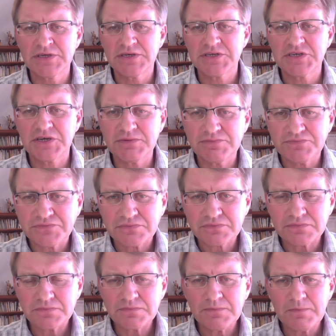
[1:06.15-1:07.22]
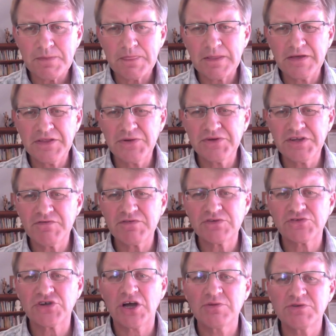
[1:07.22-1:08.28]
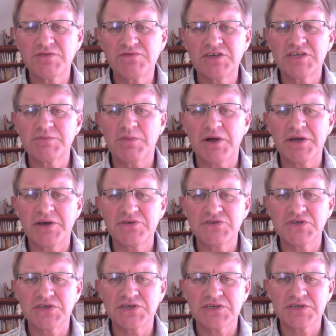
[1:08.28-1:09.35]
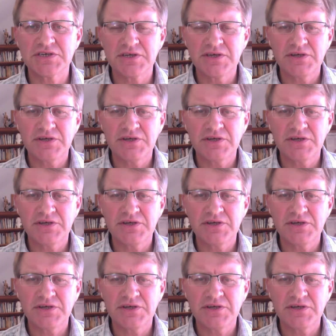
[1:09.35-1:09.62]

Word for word: So there are different types of dysbiosis,